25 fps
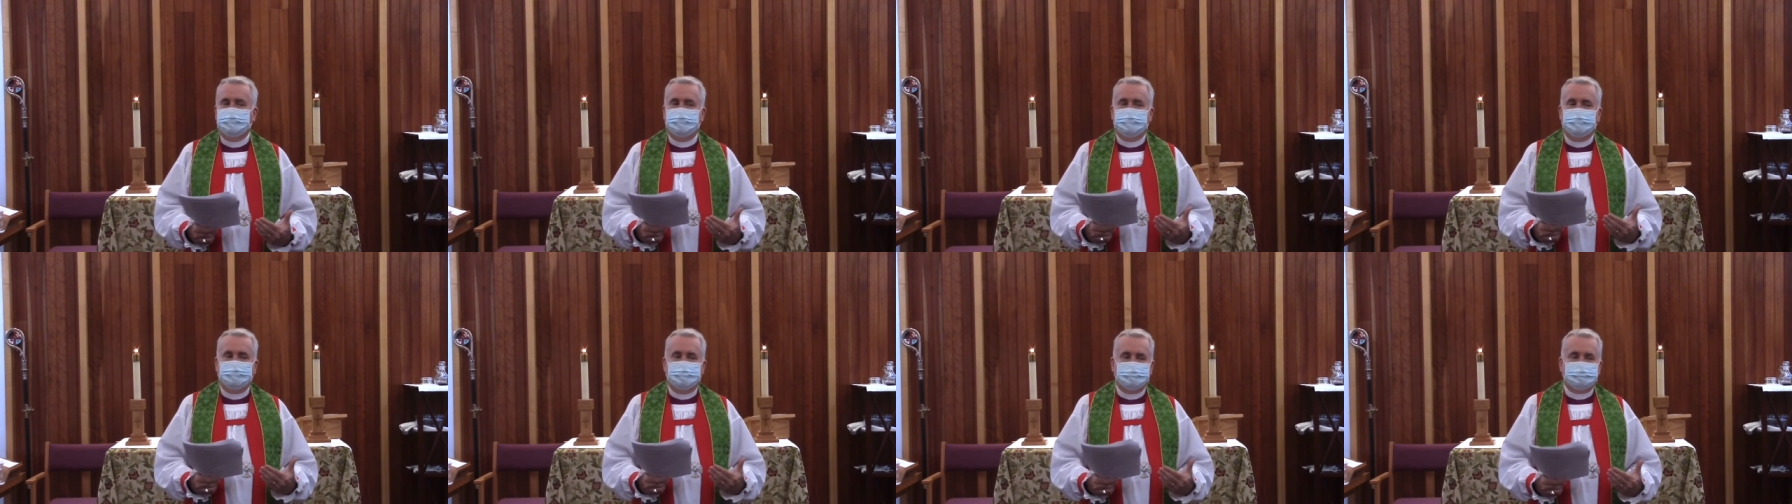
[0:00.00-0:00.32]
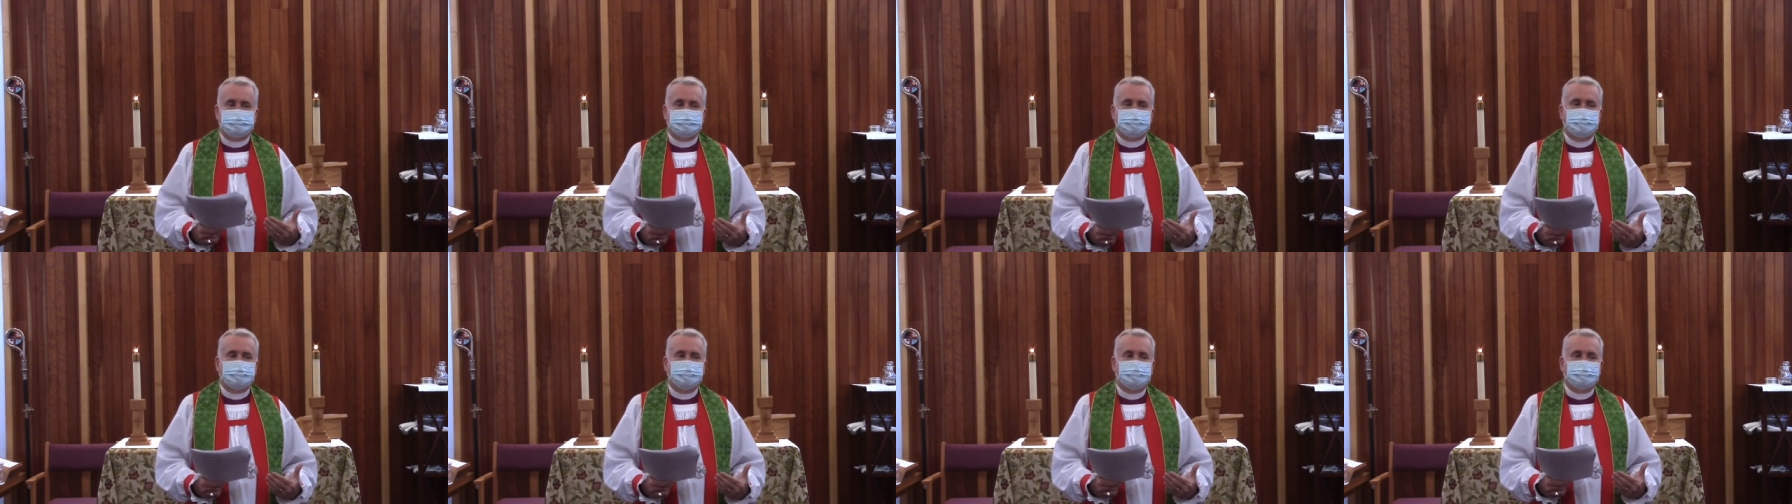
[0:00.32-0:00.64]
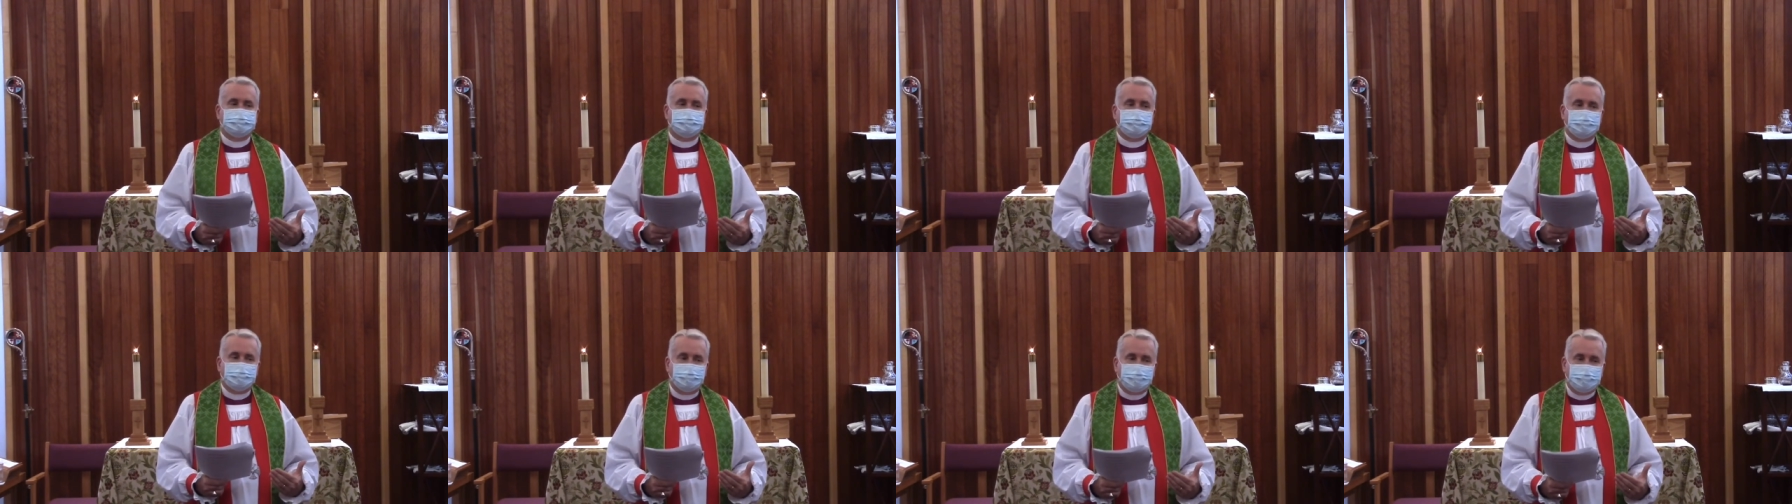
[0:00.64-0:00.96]
The center
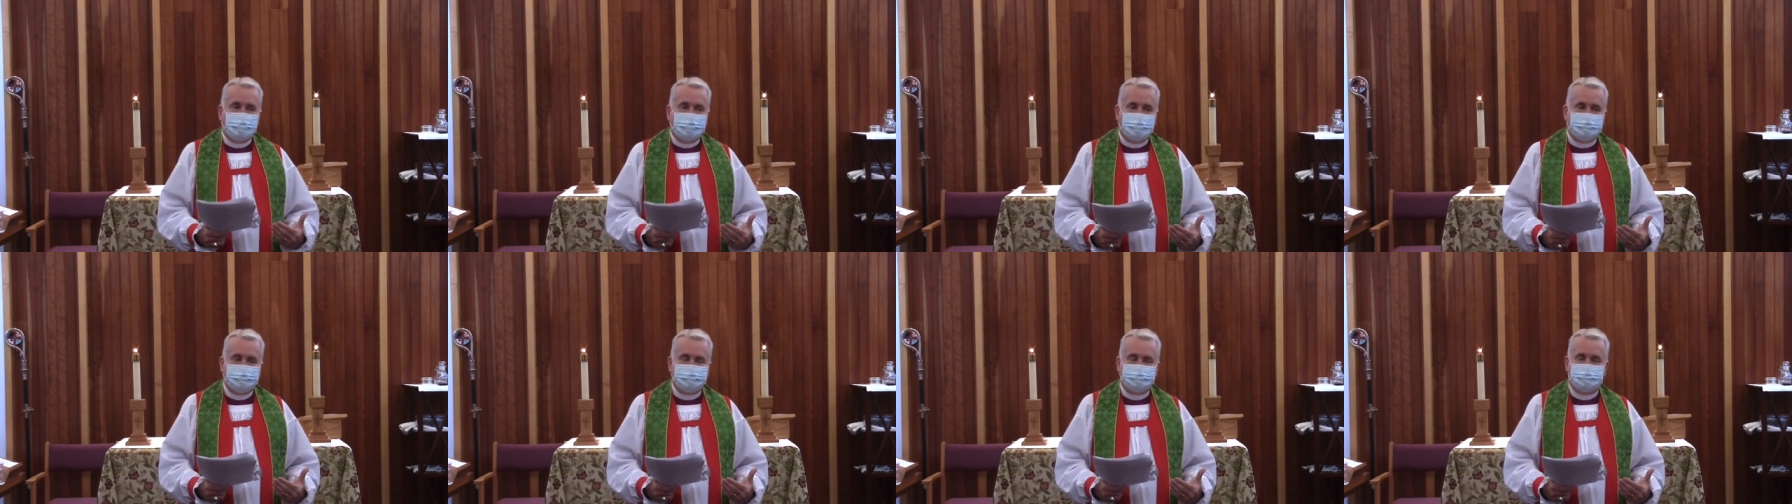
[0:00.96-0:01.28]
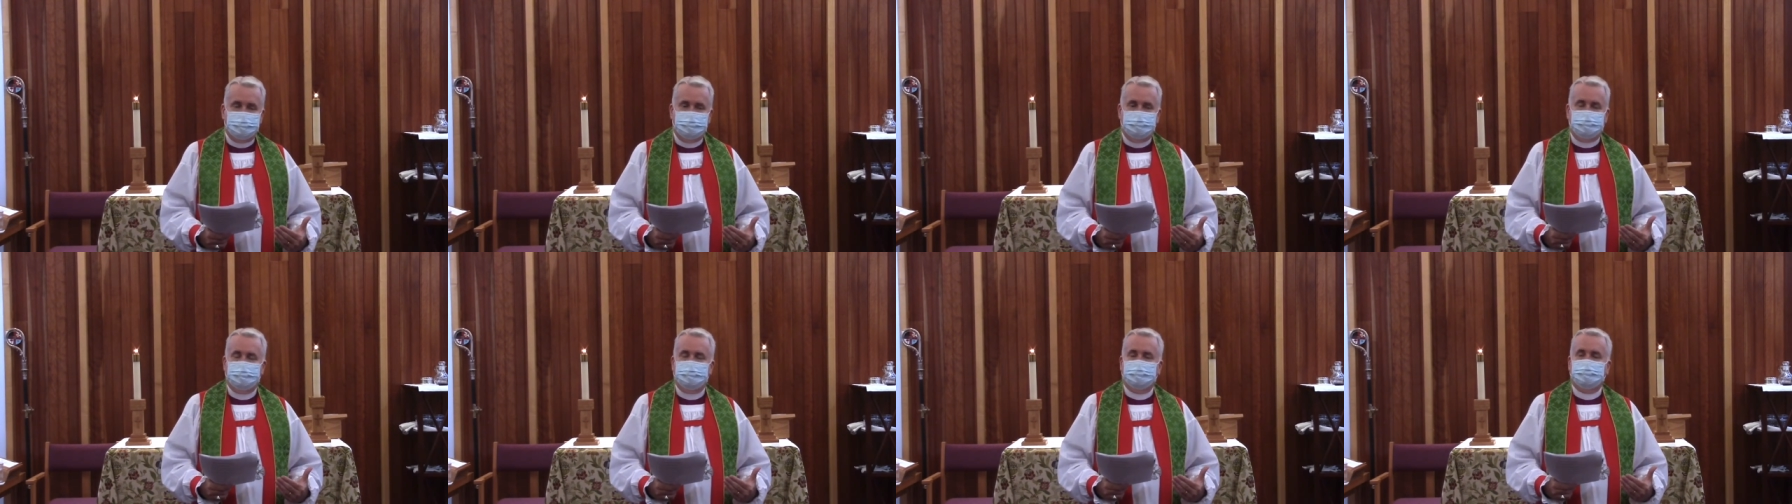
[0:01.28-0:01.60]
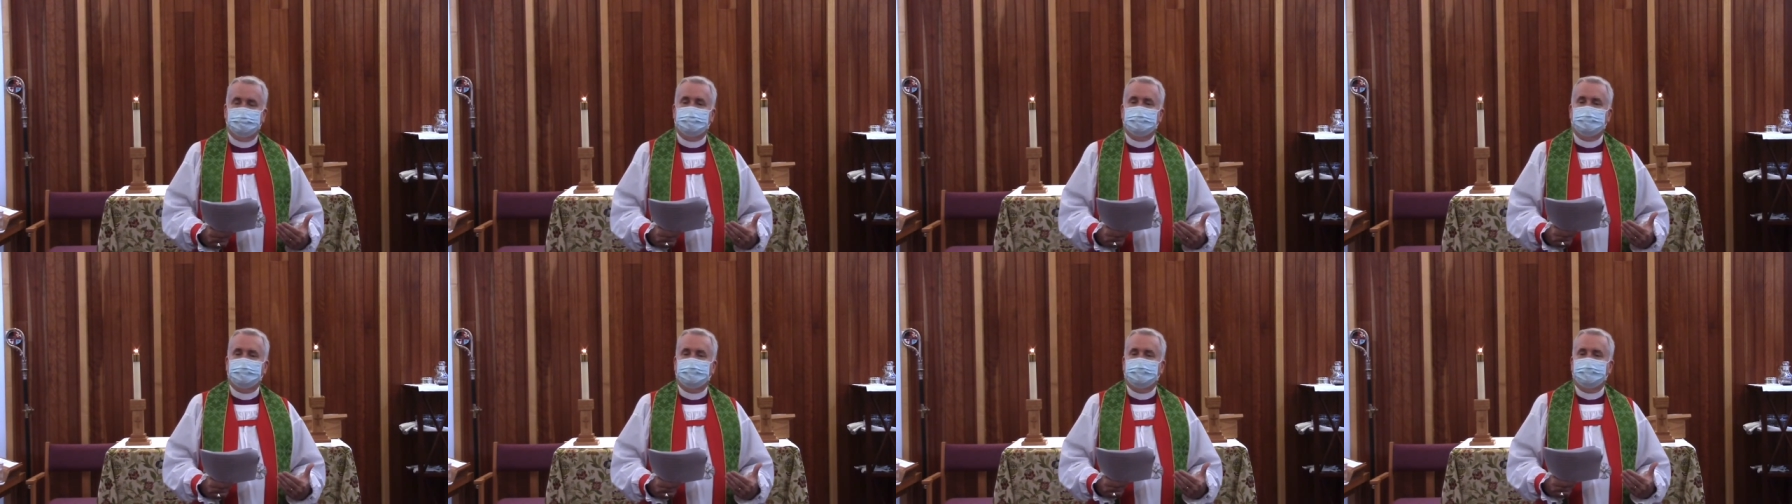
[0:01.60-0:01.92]
of gravity
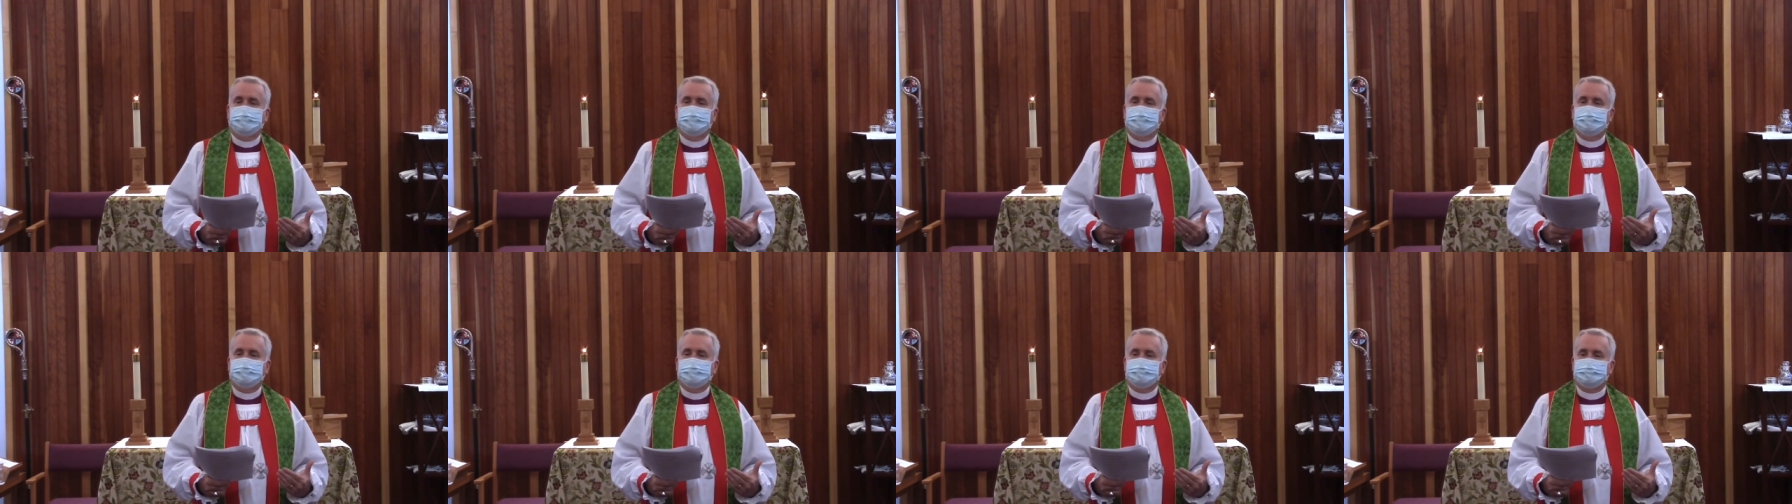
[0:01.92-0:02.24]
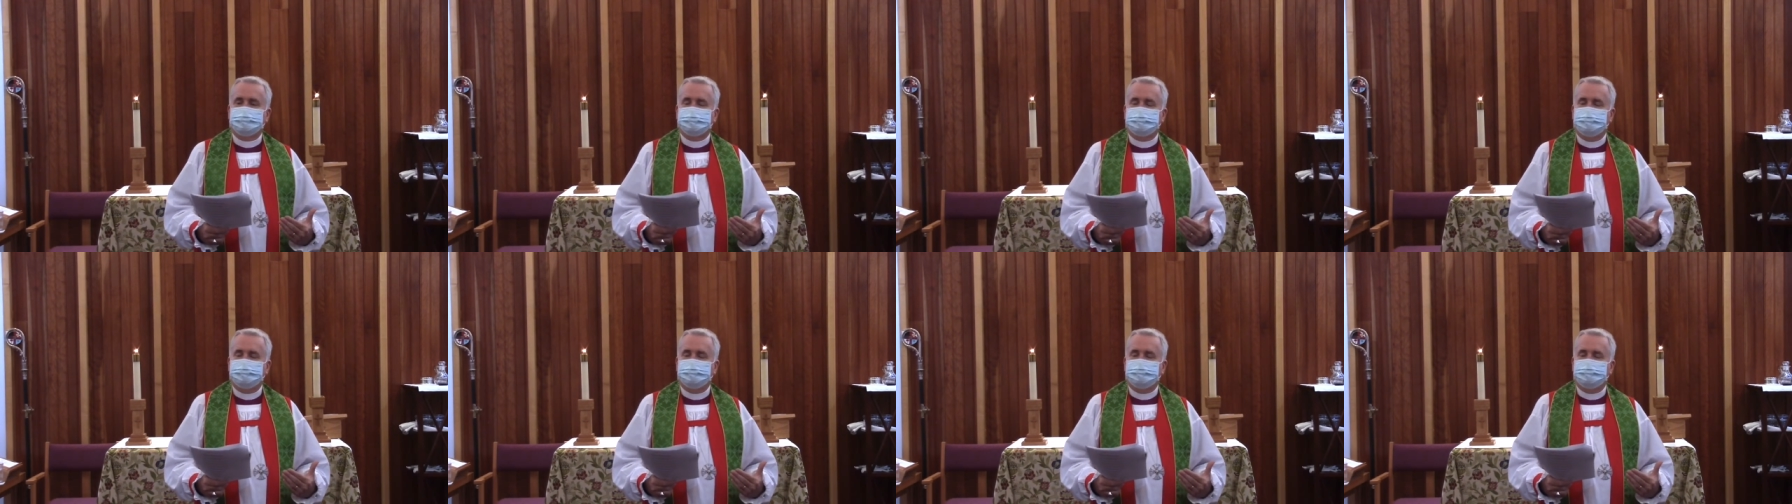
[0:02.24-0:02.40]
is